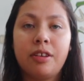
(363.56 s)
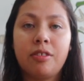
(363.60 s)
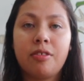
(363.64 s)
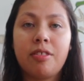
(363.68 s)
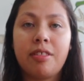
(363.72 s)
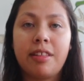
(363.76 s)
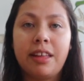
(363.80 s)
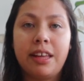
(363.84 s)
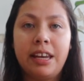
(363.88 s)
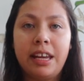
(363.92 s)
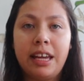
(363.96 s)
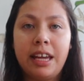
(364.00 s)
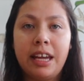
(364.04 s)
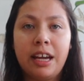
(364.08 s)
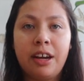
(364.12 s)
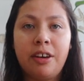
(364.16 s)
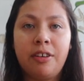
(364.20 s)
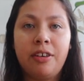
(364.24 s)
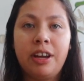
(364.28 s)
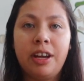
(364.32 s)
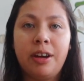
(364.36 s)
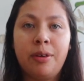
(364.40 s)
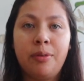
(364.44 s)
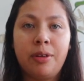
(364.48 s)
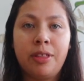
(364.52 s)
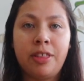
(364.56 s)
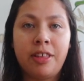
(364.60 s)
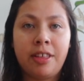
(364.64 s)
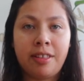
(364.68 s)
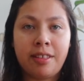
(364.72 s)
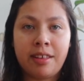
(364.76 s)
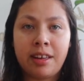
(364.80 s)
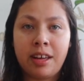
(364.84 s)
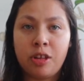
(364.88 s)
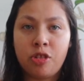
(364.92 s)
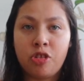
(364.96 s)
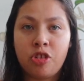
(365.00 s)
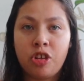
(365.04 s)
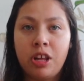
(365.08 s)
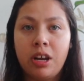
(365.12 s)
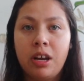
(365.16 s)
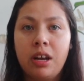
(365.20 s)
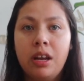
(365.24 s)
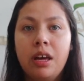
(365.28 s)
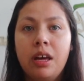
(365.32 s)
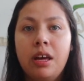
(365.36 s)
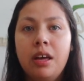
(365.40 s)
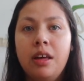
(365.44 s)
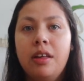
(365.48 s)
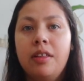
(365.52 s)
seating area with his
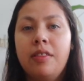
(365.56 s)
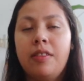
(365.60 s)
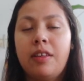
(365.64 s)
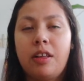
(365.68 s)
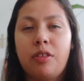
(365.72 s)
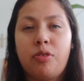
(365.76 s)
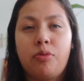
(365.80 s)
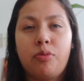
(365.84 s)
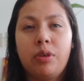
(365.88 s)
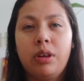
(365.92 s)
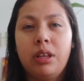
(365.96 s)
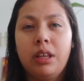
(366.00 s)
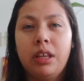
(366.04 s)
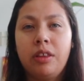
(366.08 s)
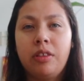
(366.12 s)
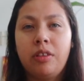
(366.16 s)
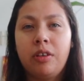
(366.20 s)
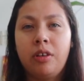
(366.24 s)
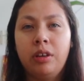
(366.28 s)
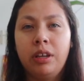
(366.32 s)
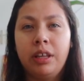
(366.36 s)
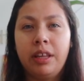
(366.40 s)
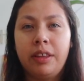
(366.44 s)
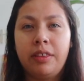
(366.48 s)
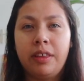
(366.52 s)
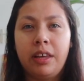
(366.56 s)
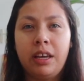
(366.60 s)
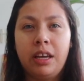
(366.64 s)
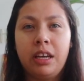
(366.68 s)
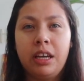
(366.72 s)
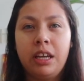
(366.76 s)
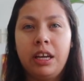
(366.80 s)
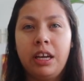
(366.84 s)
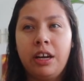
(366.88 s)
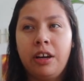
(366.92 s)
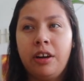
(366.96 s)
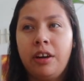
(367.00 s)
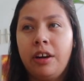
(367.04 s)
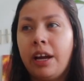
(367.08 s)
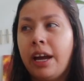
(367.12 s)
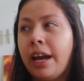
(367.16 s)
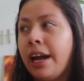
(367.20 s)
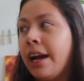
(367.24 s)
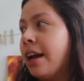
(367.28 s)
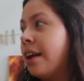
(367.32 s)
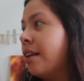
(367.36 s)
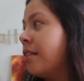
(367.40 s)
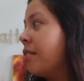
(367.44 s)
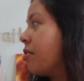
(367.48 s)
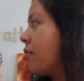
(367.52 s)
kitchen. That's really the only thing in here,
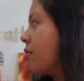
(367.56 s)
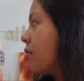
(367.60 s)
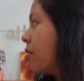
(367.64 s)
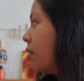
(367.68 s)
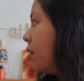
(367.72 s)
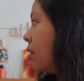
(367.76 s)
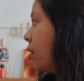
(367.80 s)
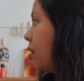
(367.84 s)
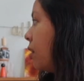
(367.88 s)
and